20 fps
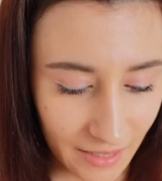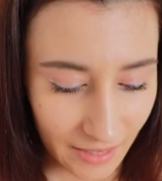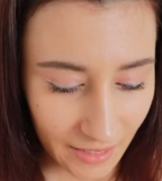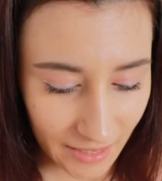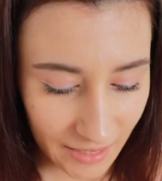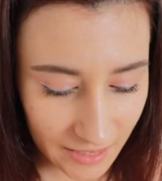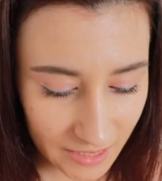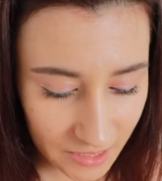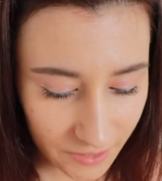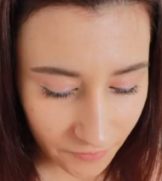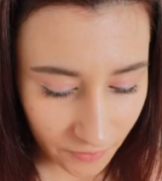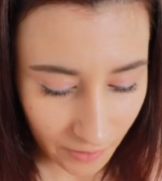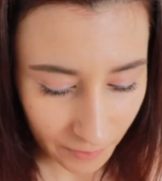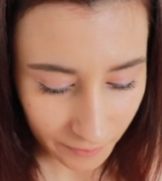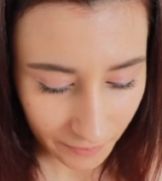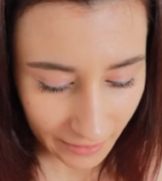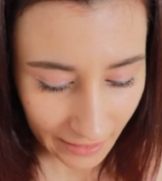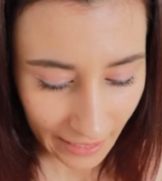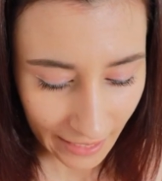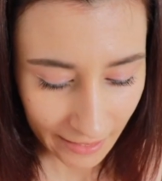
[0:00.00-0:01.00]
It is
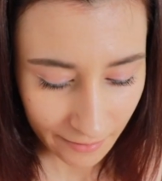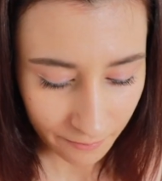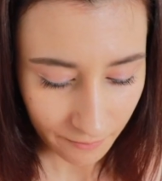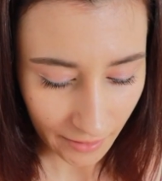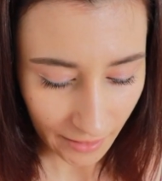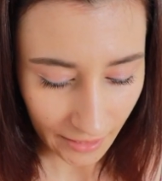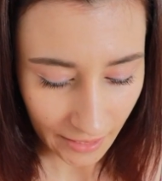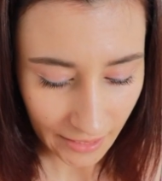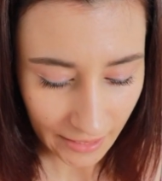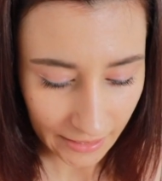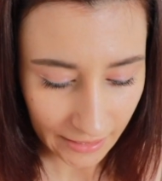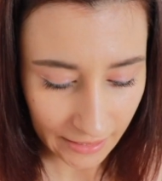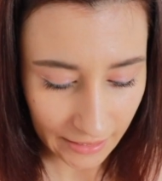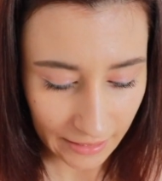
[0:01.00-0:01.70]
from Can Make.